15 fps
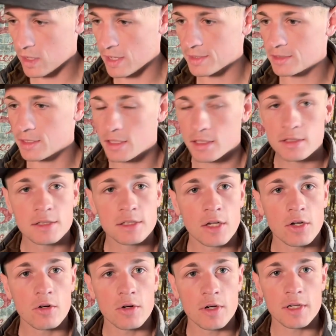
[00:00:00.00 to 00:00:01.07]
things to
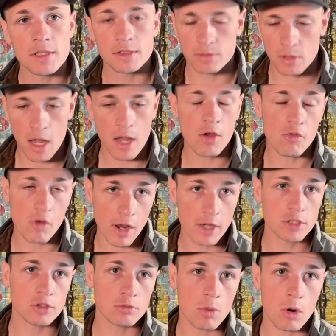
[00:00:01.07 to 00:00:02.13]
consider is a
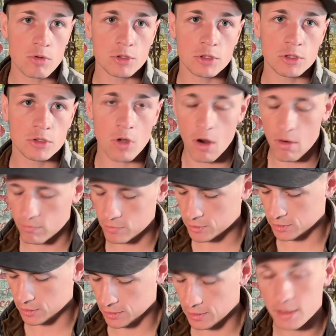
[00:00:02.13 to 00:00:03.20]
range of motions,
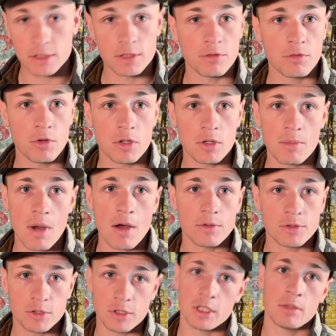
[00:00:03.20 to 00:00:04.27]
obviously, because if you're in the
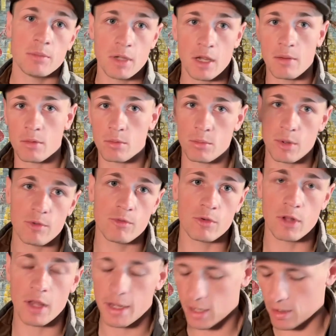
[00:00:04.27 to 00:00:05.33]
mountains, you need to be able to move
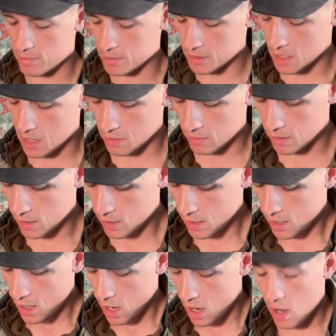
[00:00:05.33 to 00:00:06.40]
your leg up and down.
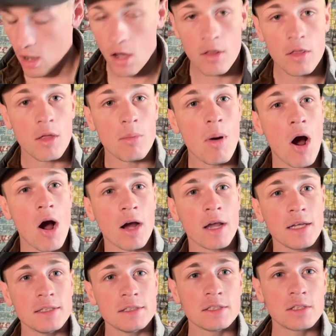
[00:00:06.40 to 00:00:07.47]
The
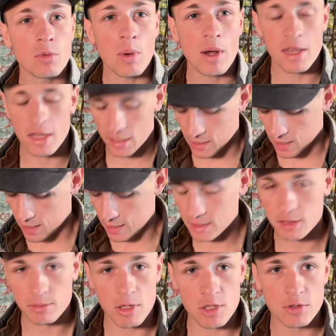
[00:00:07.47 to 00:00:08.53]
pockets, the way they cut,
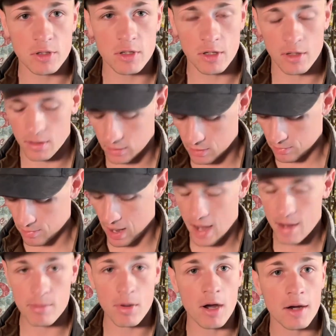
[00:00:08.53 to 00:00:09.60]
especially the
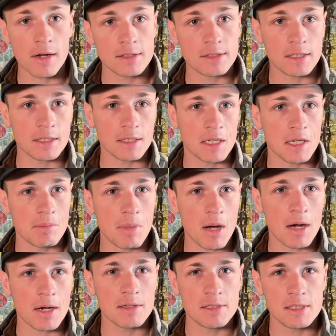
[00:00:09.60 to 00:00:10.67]
pant pockets, like the hip
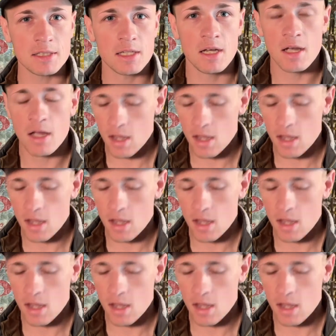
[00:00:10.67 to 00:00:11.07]
pockets,